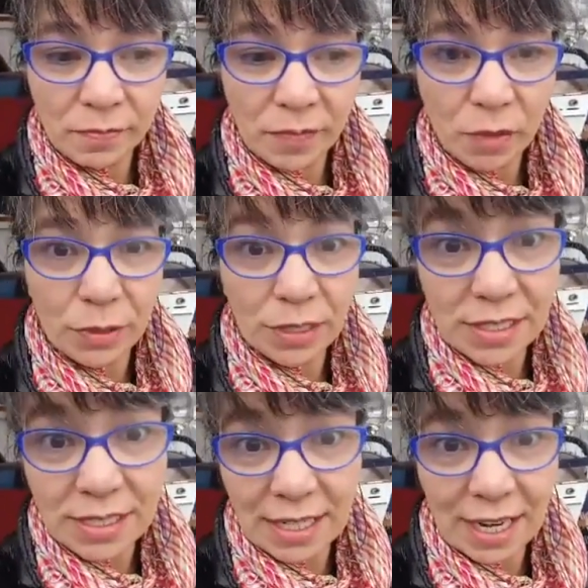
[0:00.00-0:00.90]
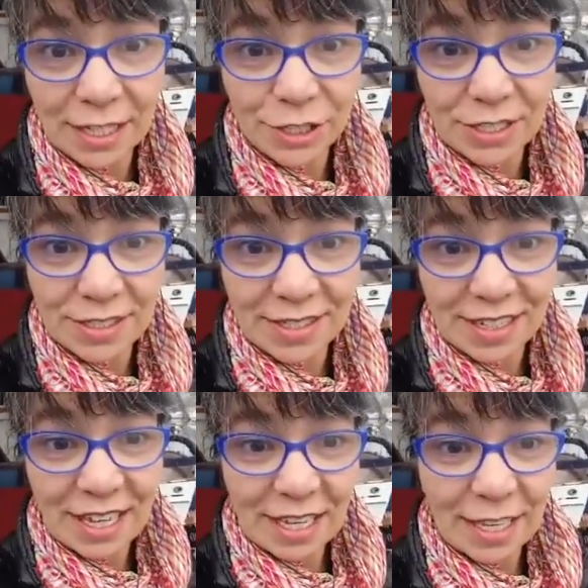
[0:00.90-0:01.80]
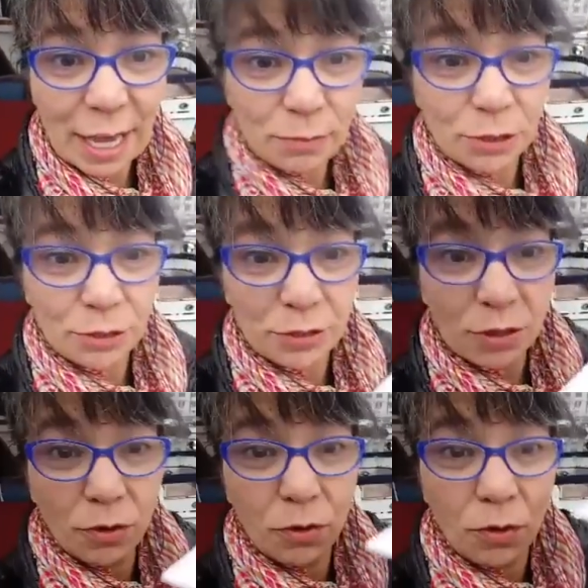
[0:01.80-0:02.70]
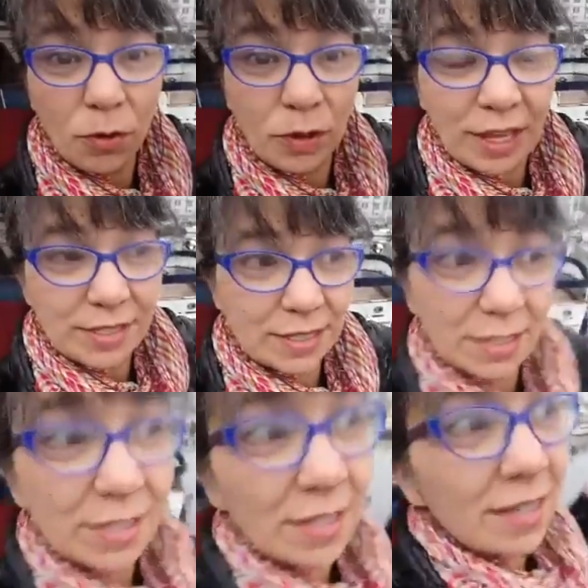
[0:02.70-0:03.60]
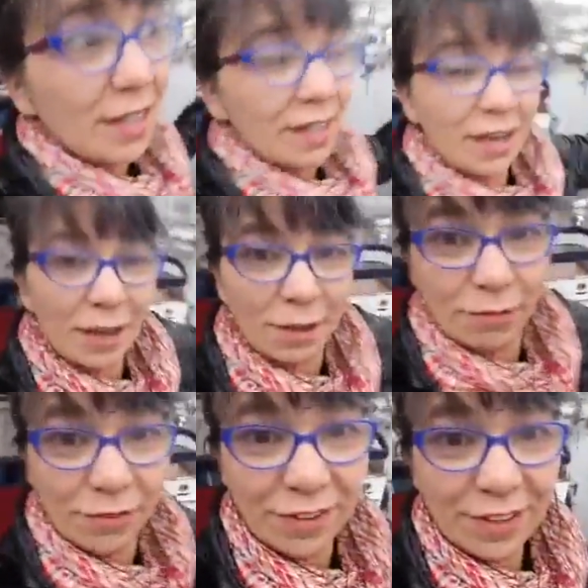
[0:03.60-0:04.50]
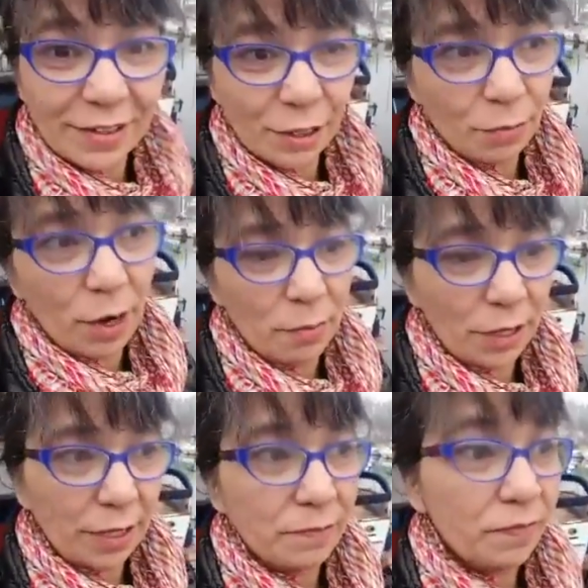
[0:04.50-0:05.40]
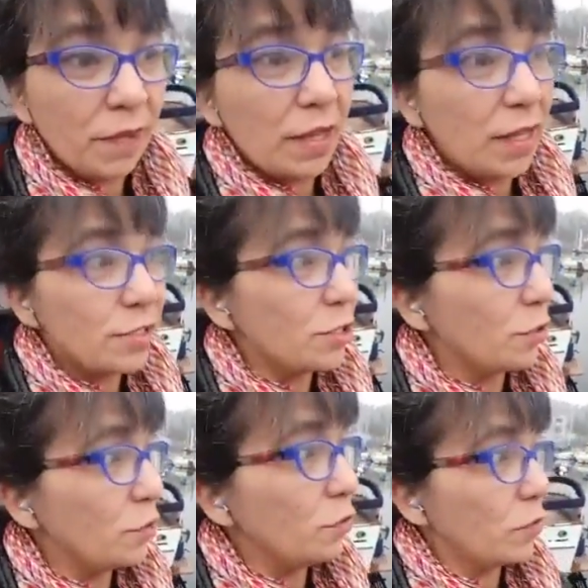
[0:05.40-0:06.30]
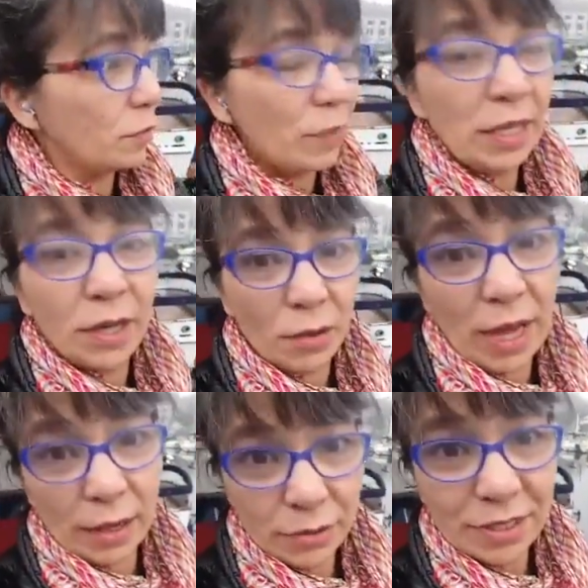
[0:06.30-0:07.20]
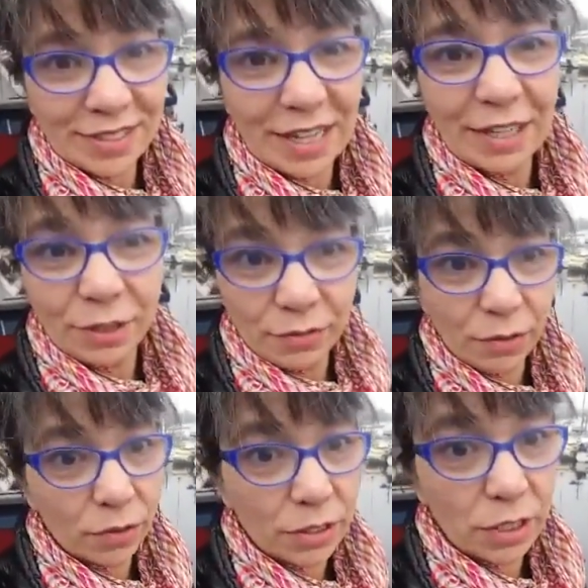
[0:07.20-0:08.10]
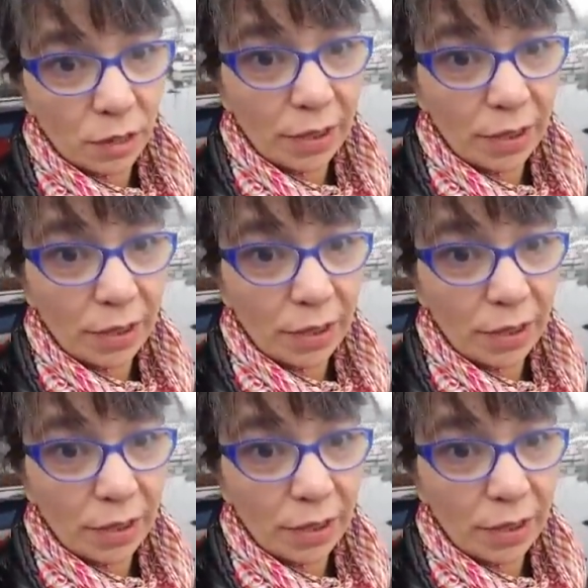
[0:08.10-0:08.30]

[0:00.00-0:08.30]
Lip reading: real estate agents capture the whole essence of their property. And then too, when we go out, I look forward to going